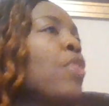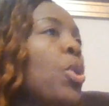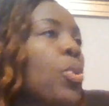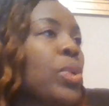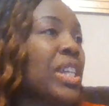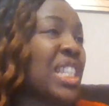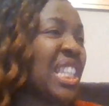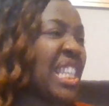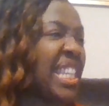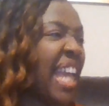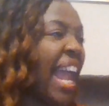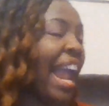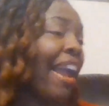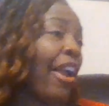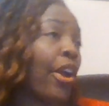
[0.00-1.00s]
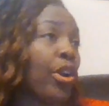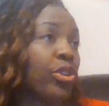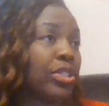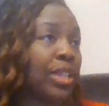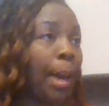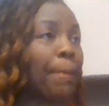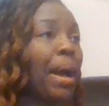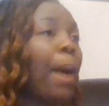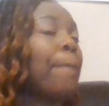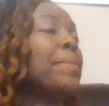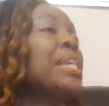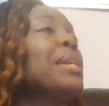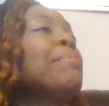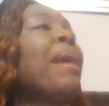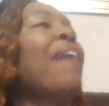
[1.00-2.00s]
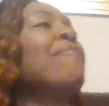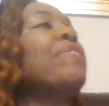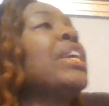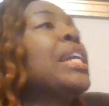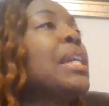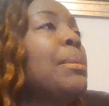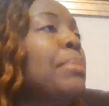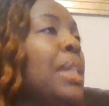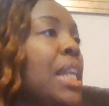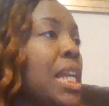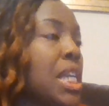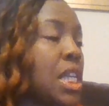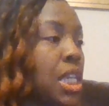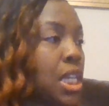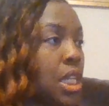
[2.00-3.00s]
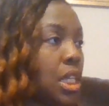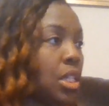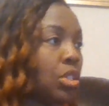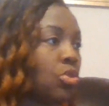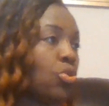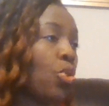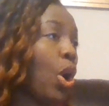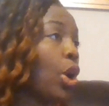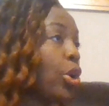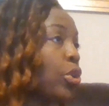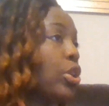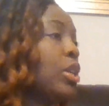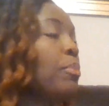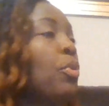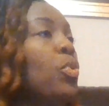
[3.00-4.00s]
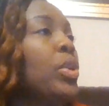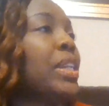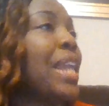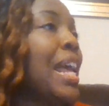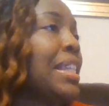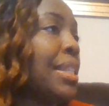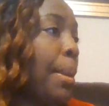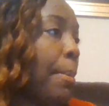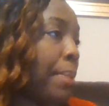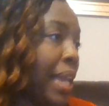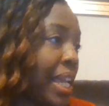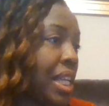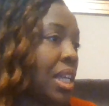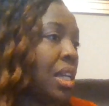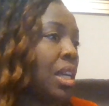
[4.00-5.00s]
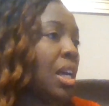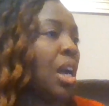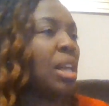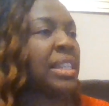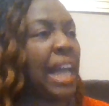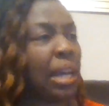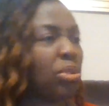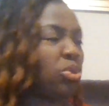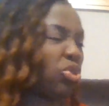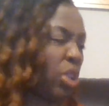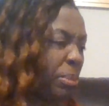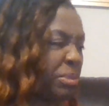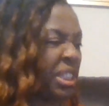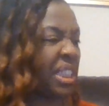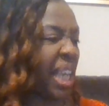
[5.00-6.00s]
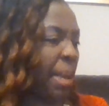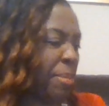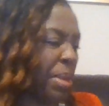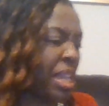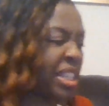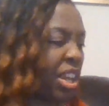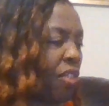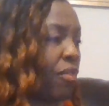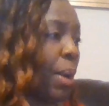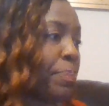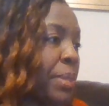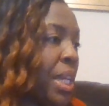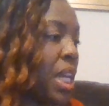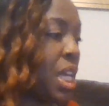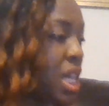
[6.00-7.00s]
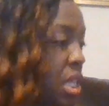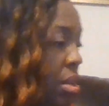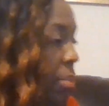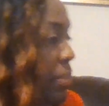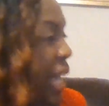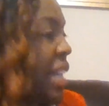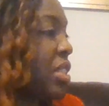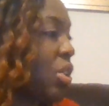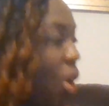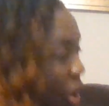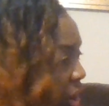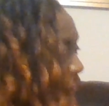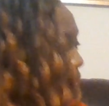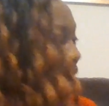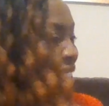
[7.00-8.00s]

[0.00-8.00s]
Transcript: Because he cares about me and my family. You heard him on that debate. Donald Trump just kept interrupting him. That's all I